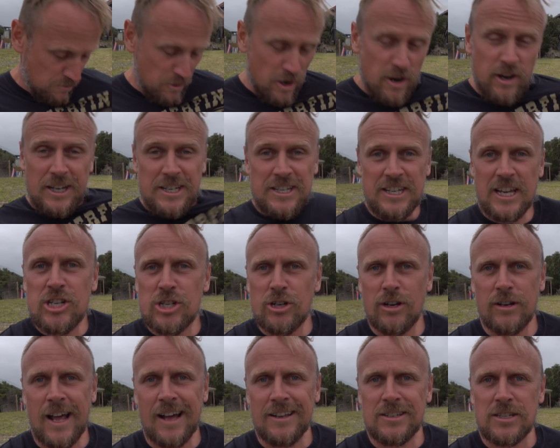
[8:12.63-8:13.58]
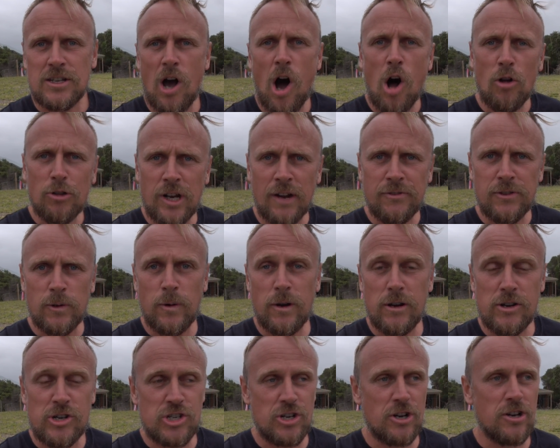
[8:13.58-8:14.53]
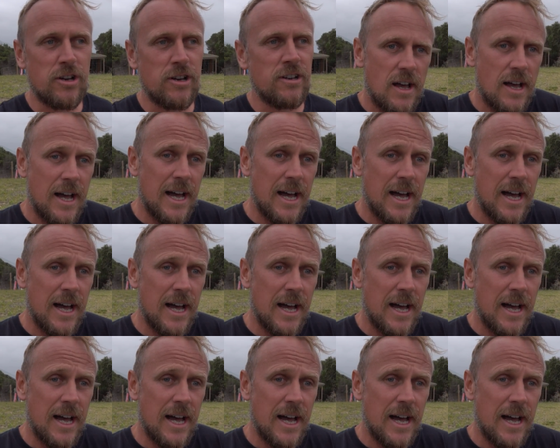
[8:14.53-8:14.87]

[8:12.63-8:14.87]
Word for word: I'm wearing a t-shirt now. It's cold enough to wear a shirt.